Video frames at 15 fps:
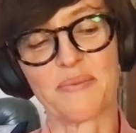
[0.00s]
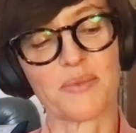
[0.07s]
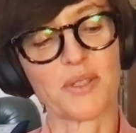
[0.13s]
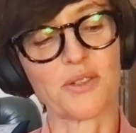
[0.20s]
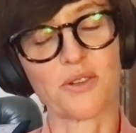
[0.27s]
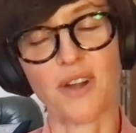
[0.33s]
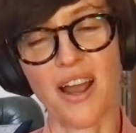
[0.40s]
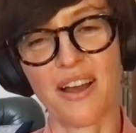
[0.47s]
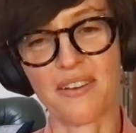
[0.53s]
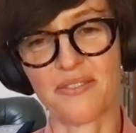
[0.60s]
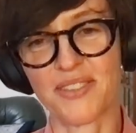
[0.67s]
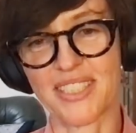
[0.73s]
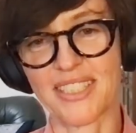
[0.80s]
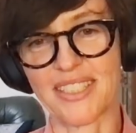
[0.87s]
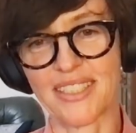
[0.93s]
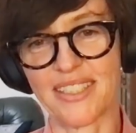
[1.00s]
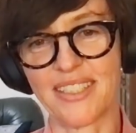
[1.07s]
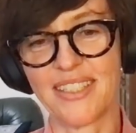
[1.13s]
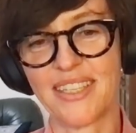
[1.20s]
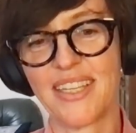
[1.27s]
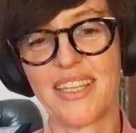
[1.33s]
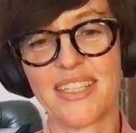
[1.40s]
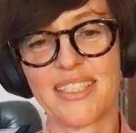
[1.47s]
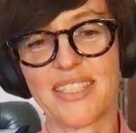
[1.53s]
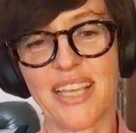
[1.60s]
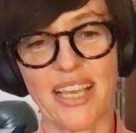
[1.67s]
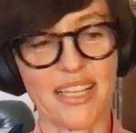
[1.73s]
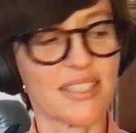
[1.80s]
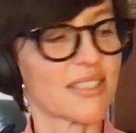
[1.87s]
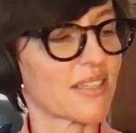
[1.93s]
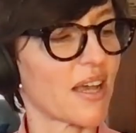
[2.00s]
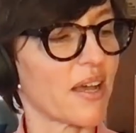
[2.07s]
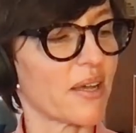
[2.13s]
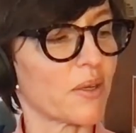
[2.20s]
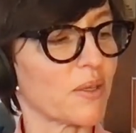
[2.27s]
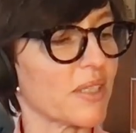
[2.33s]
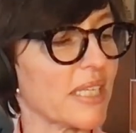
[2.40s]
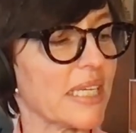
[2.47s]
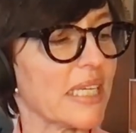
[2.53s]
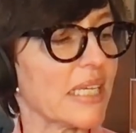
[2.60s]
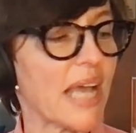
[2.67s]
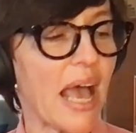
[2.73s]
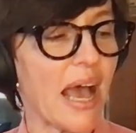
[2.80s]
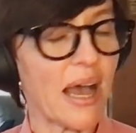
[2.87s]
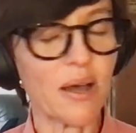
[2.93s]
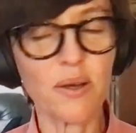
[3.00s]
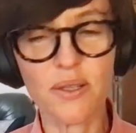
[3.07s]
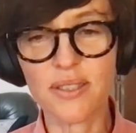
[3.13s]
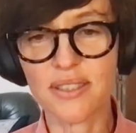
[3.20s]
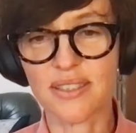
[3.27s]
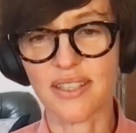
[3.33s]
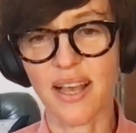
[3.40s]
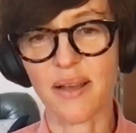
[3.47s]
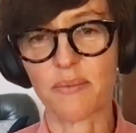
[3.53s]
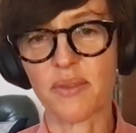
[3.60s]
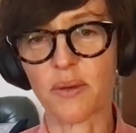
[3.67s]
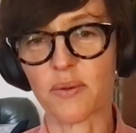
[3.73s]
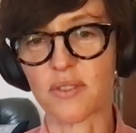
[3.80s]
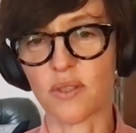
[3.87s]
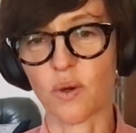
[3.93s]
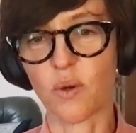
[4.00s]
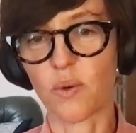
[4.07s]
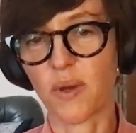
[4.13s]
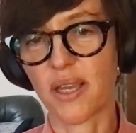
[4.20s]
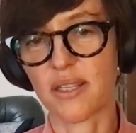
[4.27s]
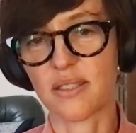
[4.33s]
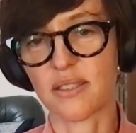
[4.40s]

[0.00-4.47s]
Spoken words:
crafty, textile-y house. There was always